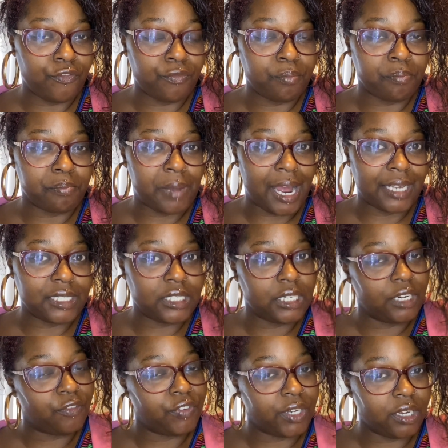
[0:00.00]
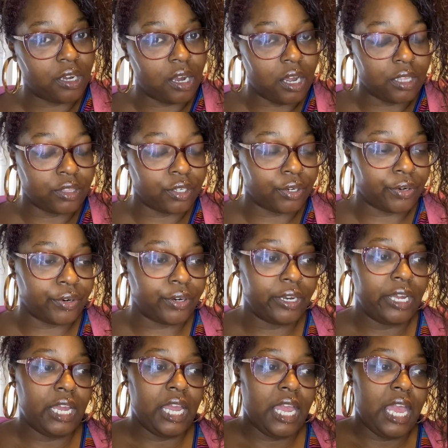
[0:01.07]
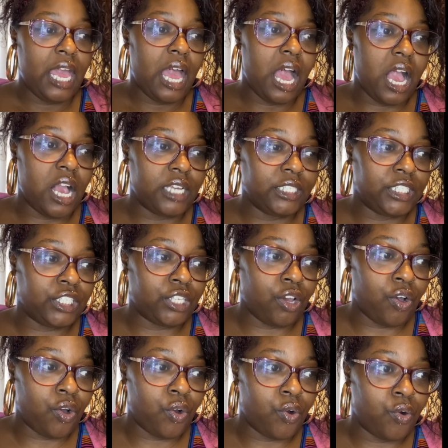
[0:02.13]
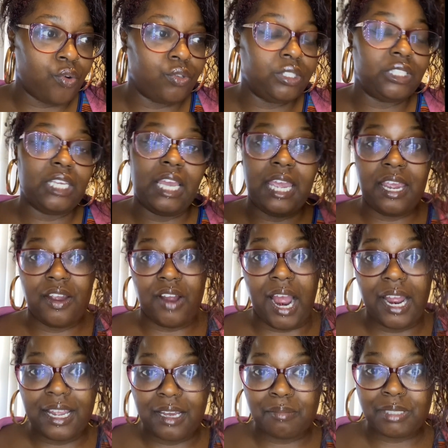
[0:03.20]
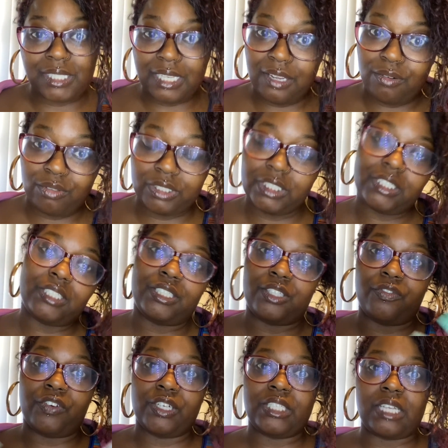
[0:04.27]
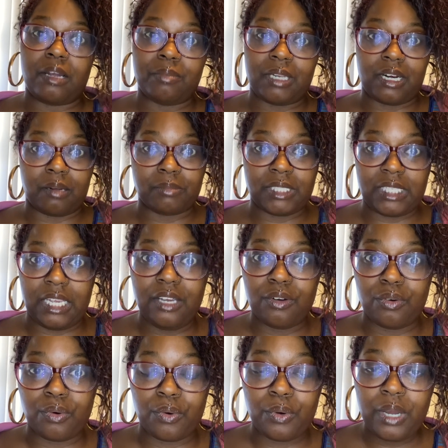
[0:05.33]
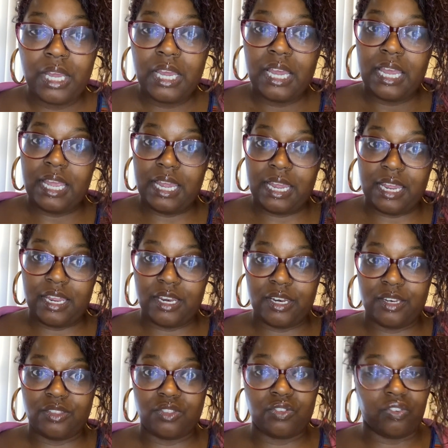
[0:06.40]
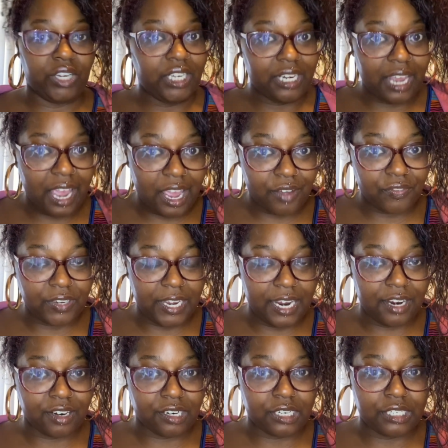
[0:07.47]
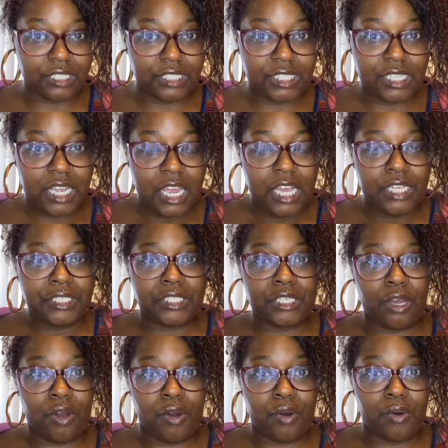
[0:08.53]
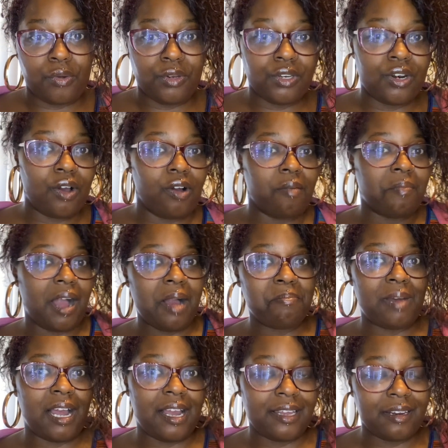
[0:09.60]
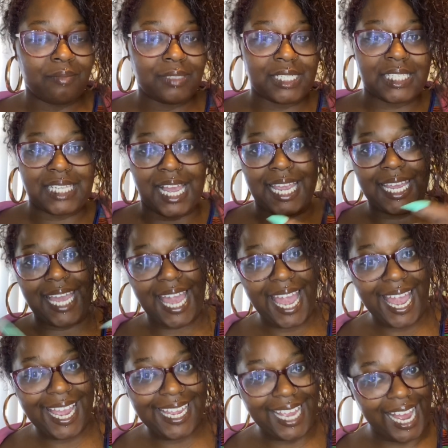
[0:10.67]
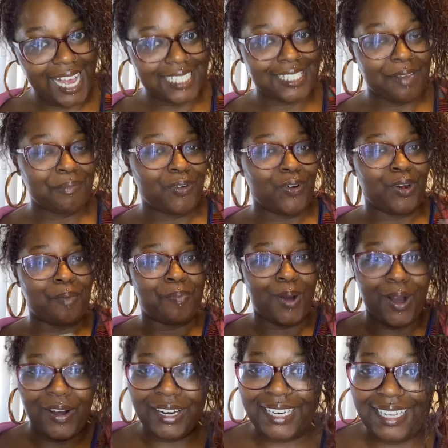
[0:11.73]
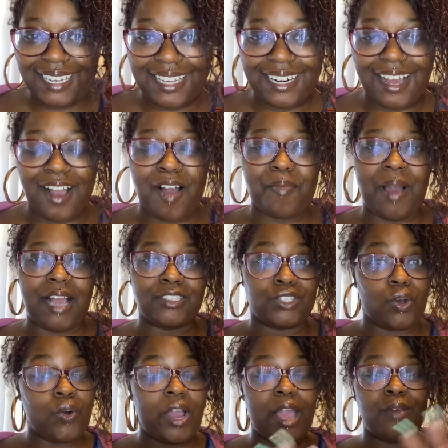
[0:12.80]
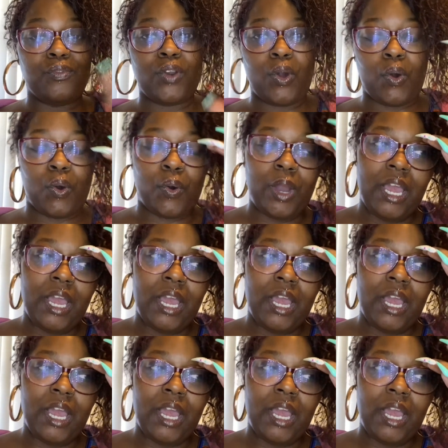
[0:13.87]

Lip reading: my significant other. So here I am single. This is the first time that I'm single in 3.5 years. So, you know, in my mind, I'm just like, hey, yes, I'm going to party it up. I don't have no,